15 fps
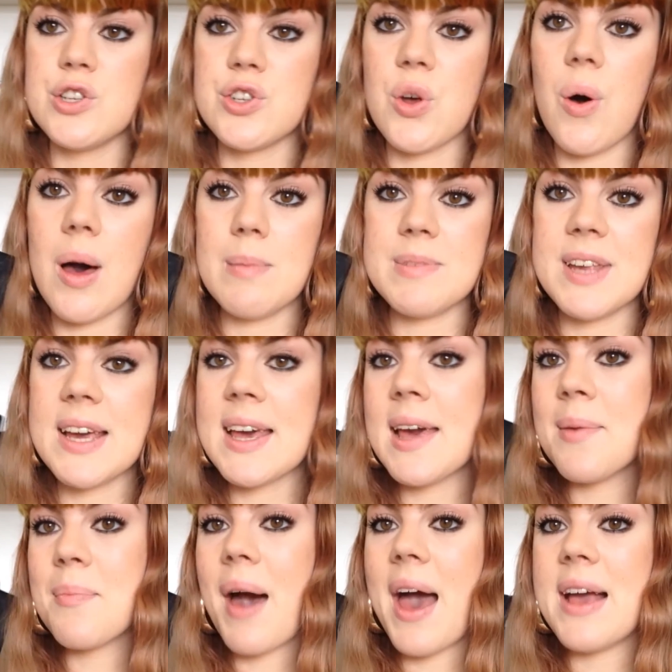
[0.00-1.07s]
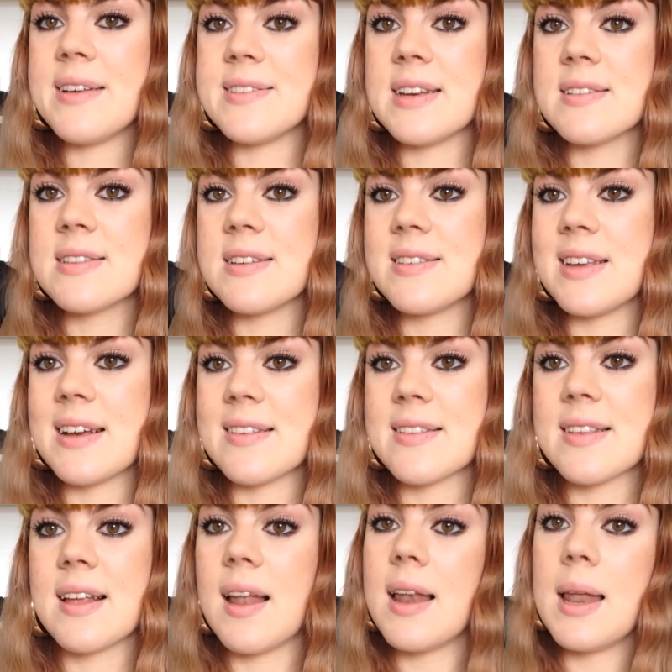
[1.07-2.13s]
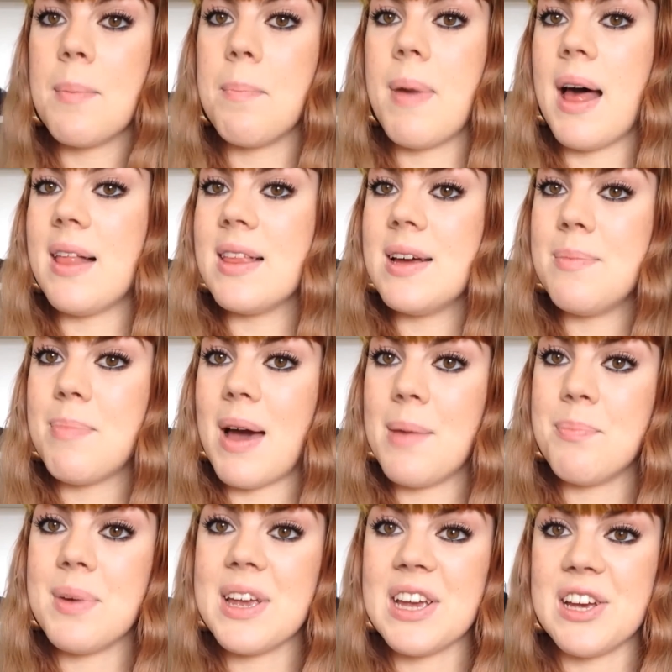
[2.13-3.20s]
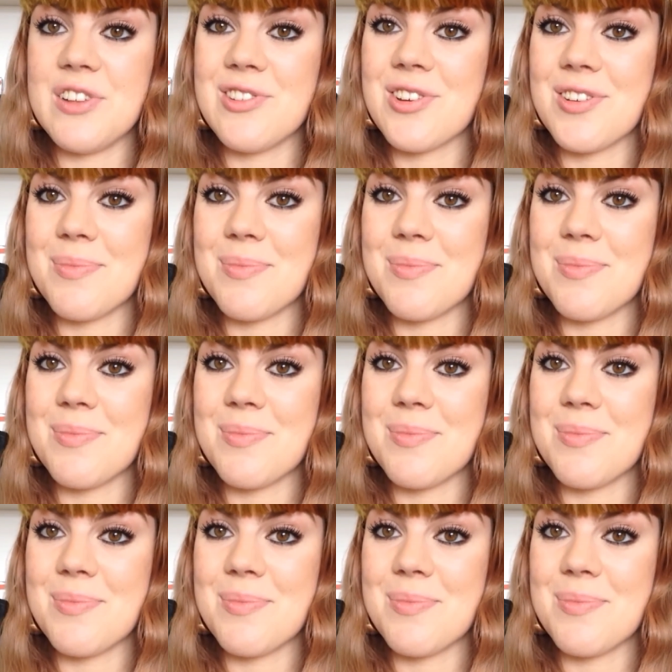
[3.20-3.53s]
So I'm taking my 66th lip palette by BH